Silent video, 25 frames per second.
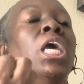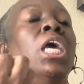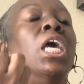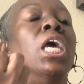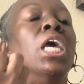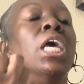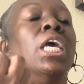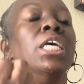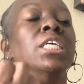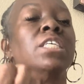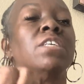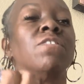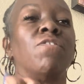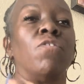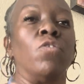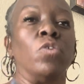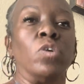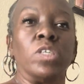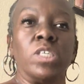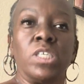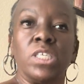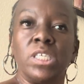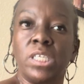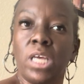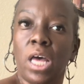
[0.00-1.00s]
is for
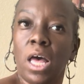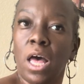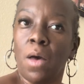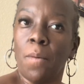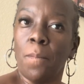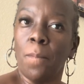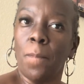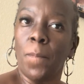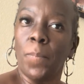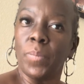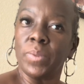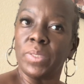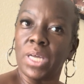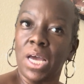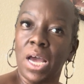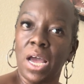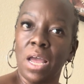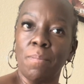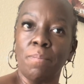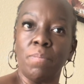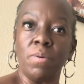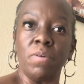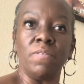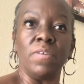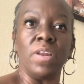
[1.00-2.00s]
some
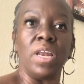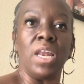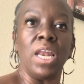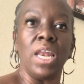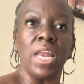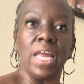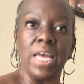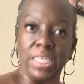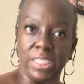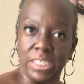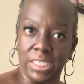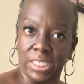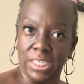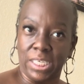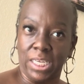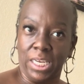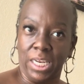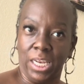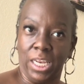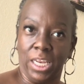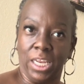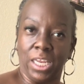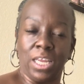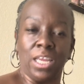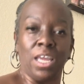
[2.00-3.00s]
type of lesson.
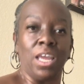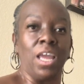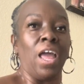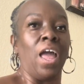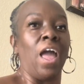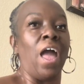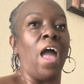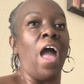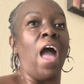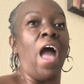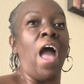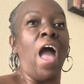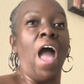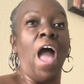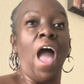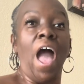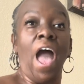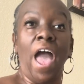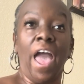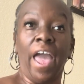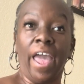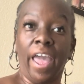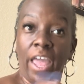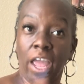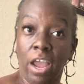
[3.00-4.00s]

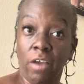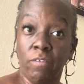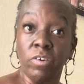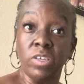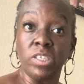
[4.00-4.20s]
Every